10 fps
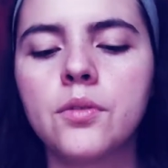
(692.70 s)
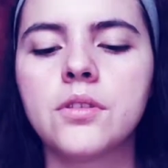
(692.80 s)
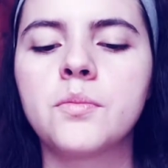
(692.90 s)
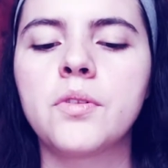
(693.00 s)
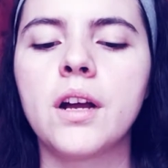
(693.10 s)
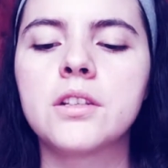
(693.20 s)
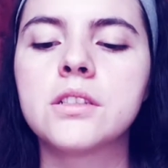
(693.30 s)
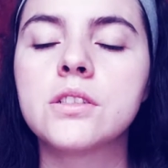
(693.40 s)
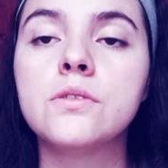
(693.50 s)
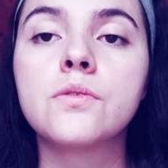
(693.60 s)
the
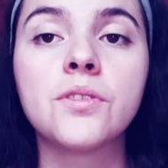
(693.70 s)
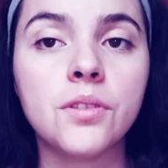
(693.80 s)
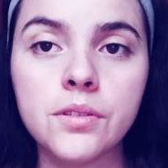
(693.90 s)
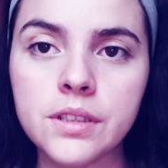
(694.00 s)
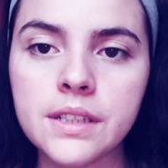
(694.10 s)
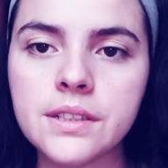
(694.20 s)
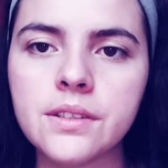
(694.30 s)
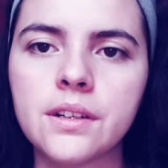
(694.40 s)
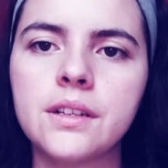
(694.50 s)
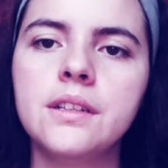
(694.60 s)
project you've already
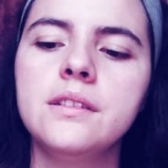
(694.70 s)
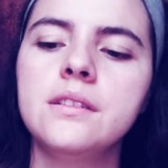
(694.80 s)
started.